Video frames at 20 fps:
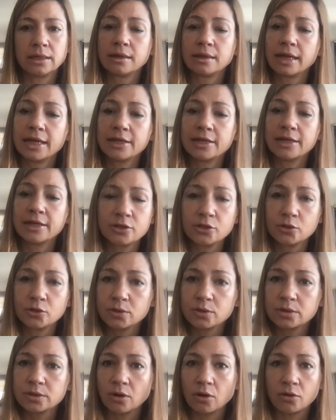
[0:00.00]
later
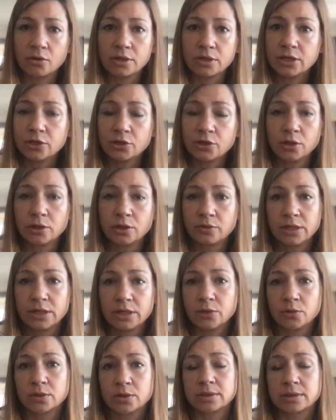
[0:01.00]
use or
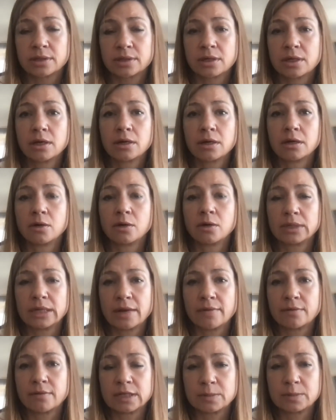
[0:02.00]
reuse,
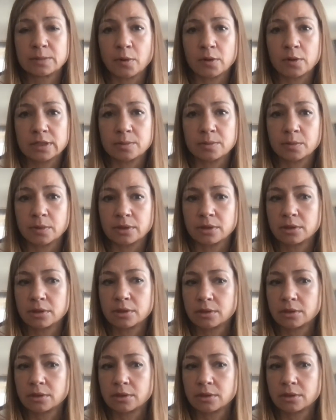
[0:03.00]
whatever is possible.